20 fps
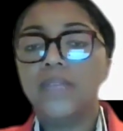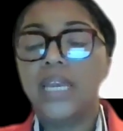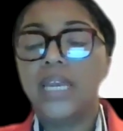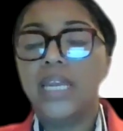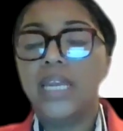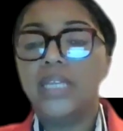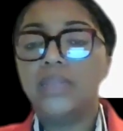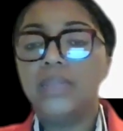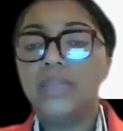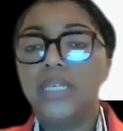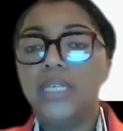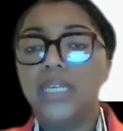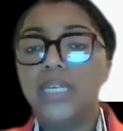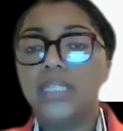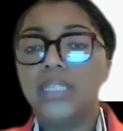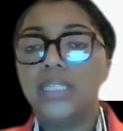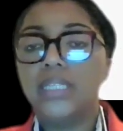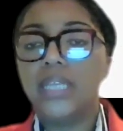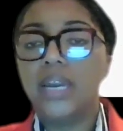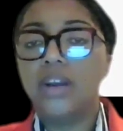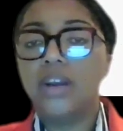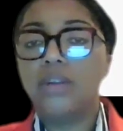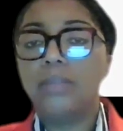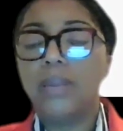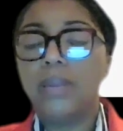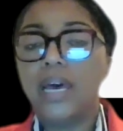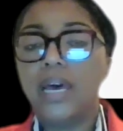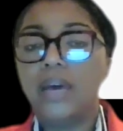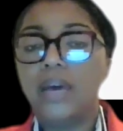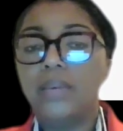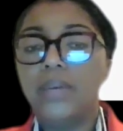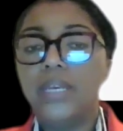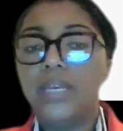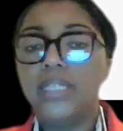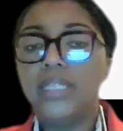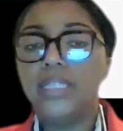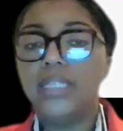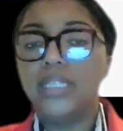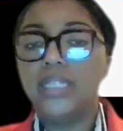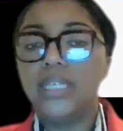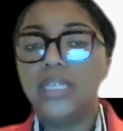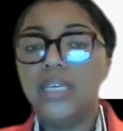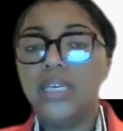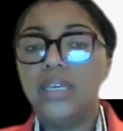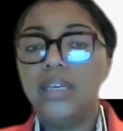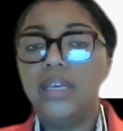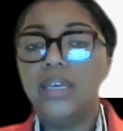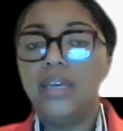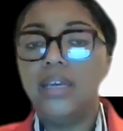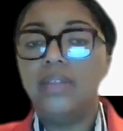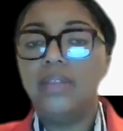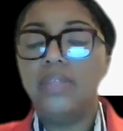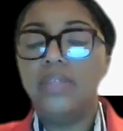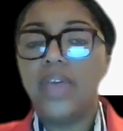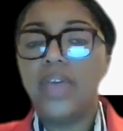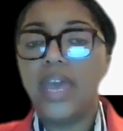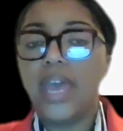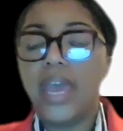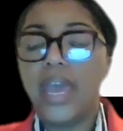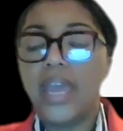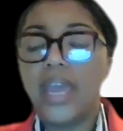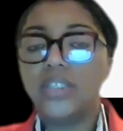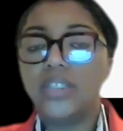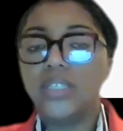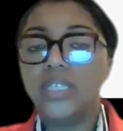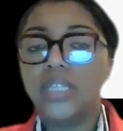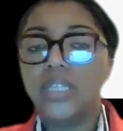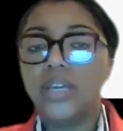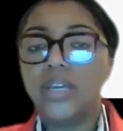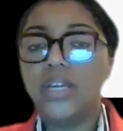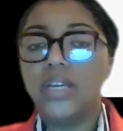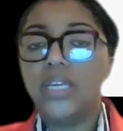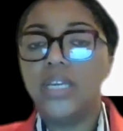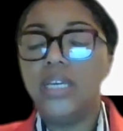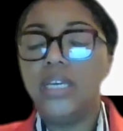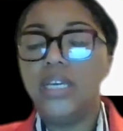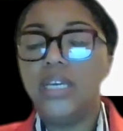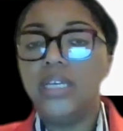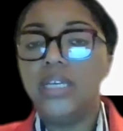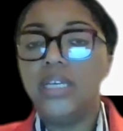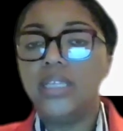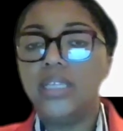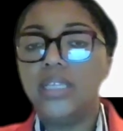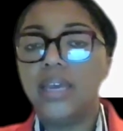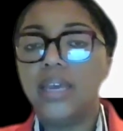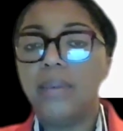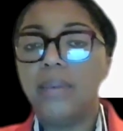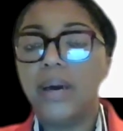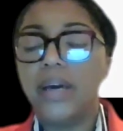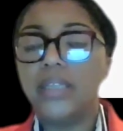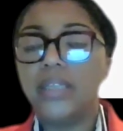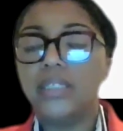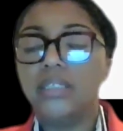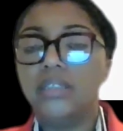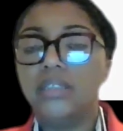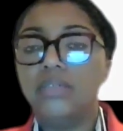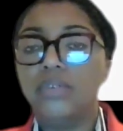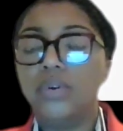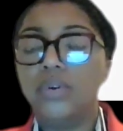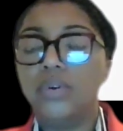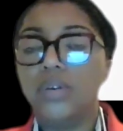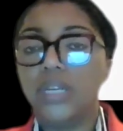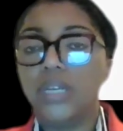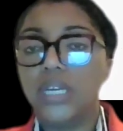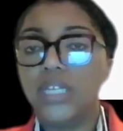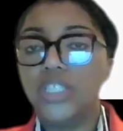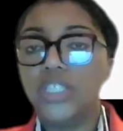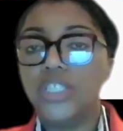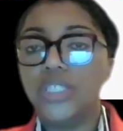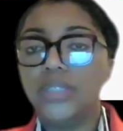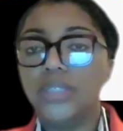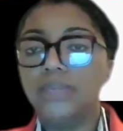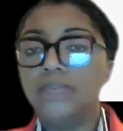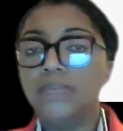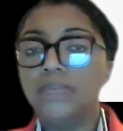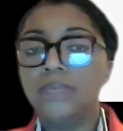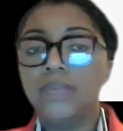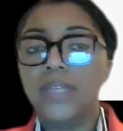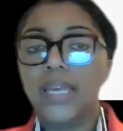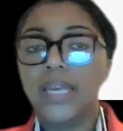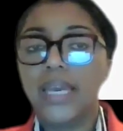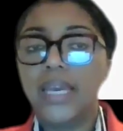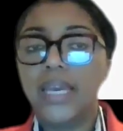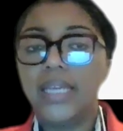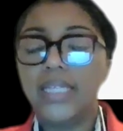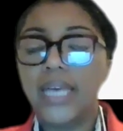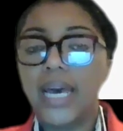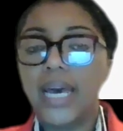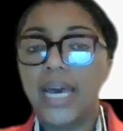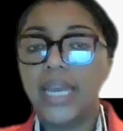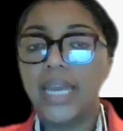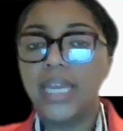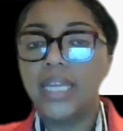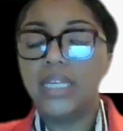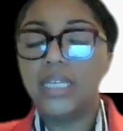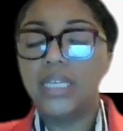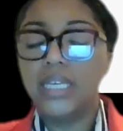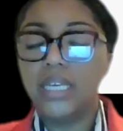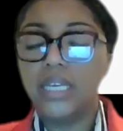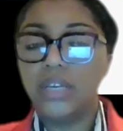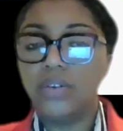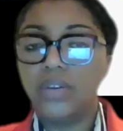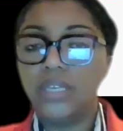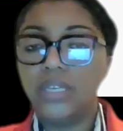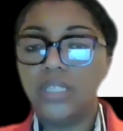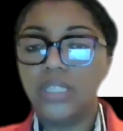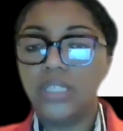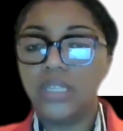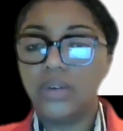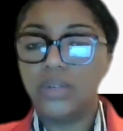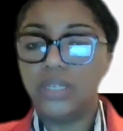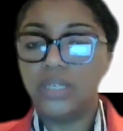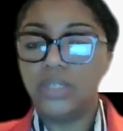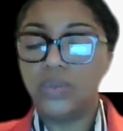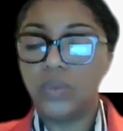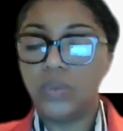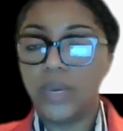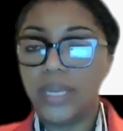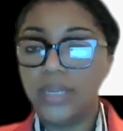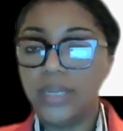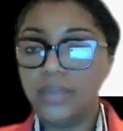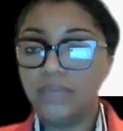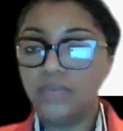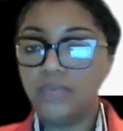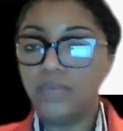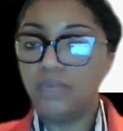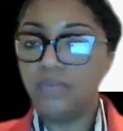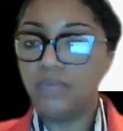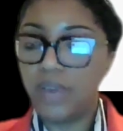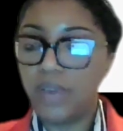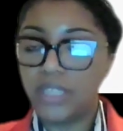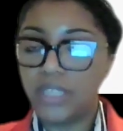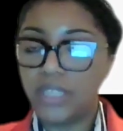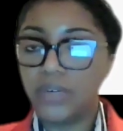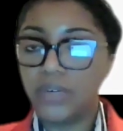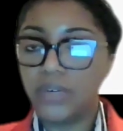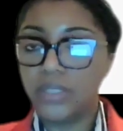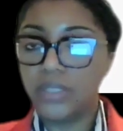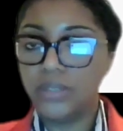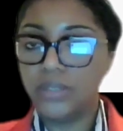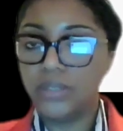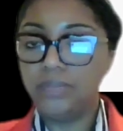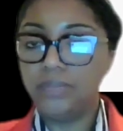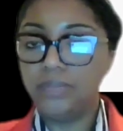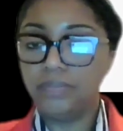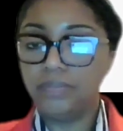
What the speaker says: And as we look at the scatter plot, we can see that actually there is a positive correlation. As height increases, so does weight, and vice versa.